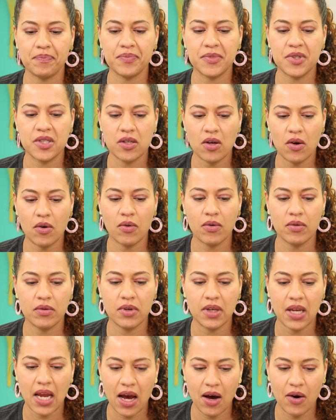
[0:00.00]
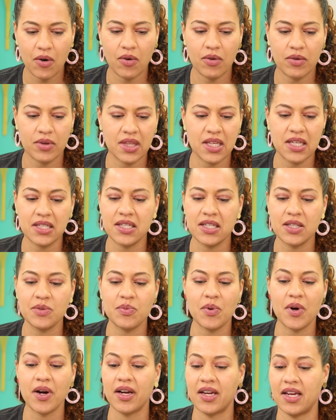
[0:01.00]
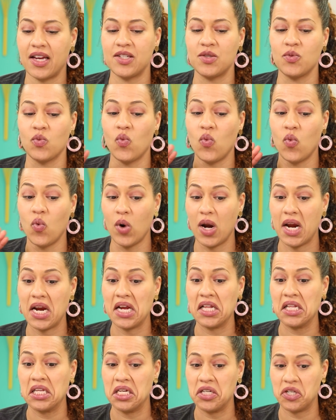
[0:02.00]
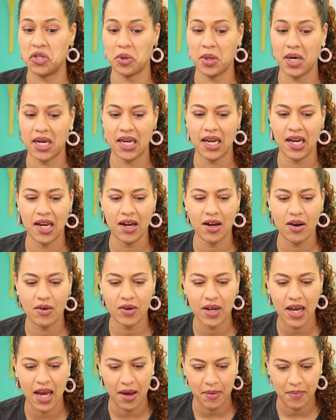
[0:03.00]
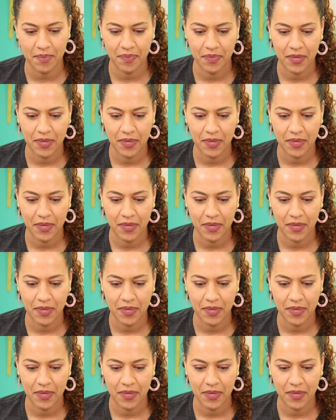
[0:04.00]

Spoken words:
So now this is where it gets really tricky. Okay,